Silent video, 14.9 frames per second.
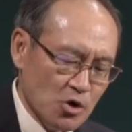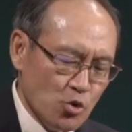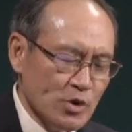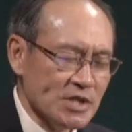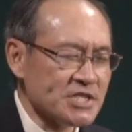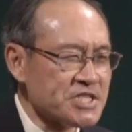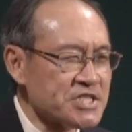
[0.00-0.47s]

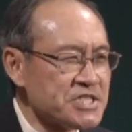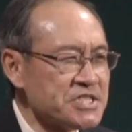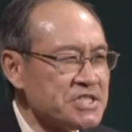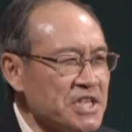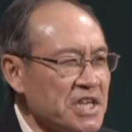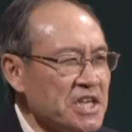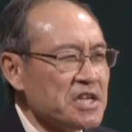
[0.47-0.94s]
will
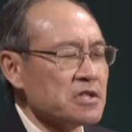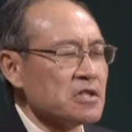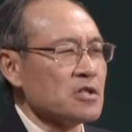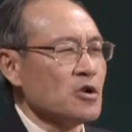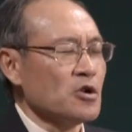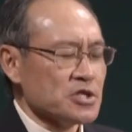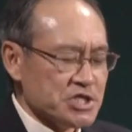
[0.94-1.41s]

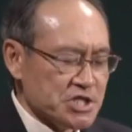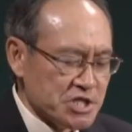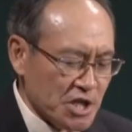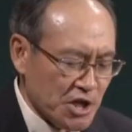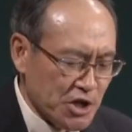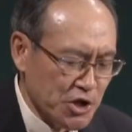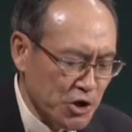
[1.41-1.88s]
seal or
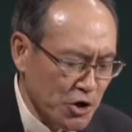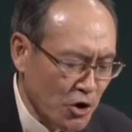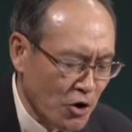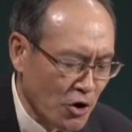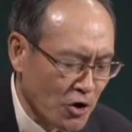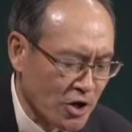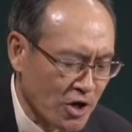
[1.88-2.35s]

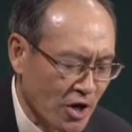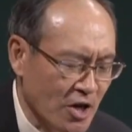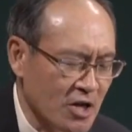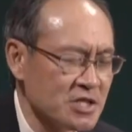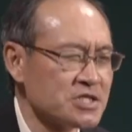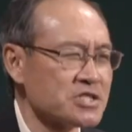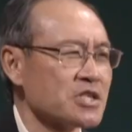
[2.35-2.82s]
secure
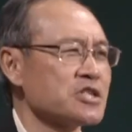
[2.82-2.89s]
God's